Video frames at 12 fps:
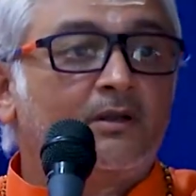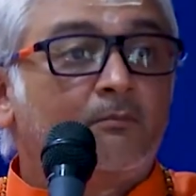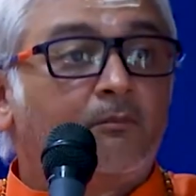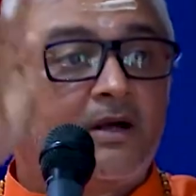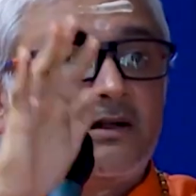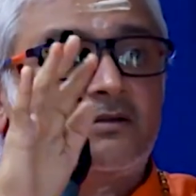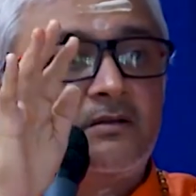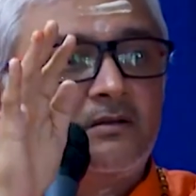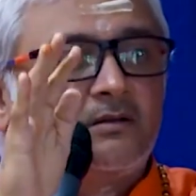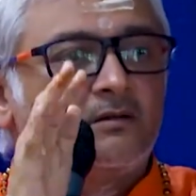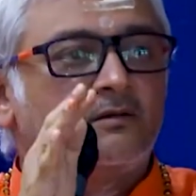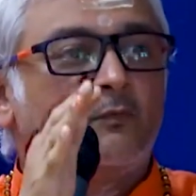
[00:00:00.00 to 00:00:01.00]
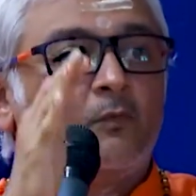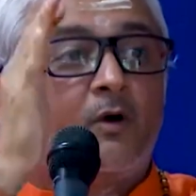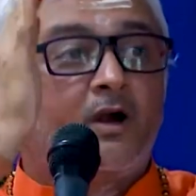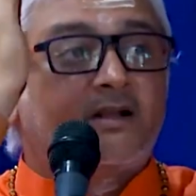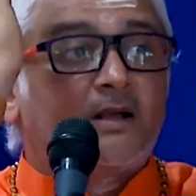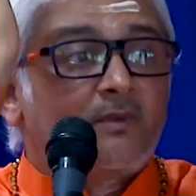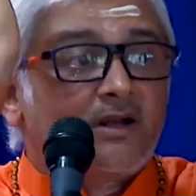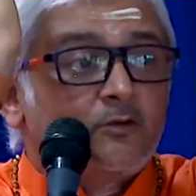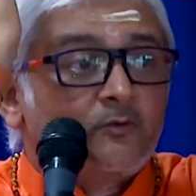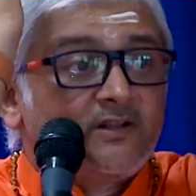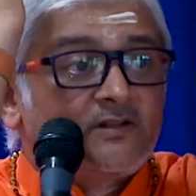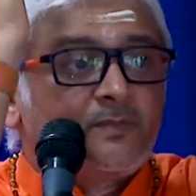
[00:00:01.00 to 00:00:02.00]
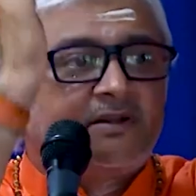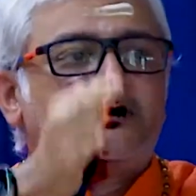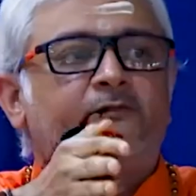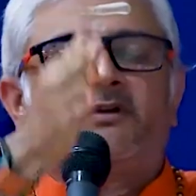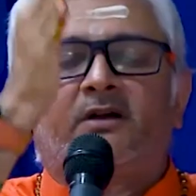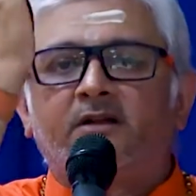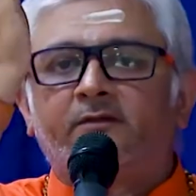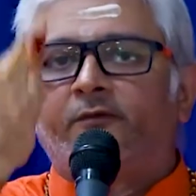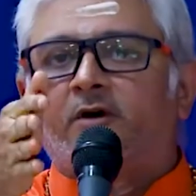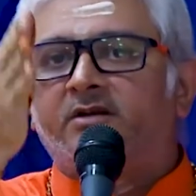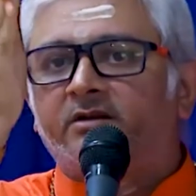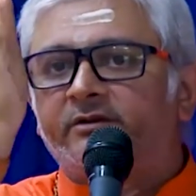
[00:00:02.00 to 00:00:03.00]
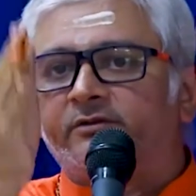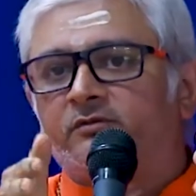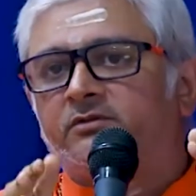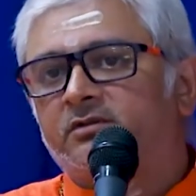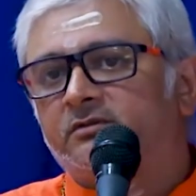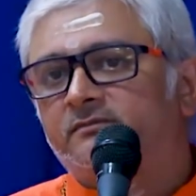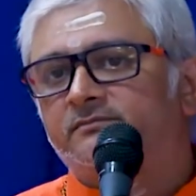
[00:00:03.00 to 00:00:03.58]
But what am I doing specifically for the youth?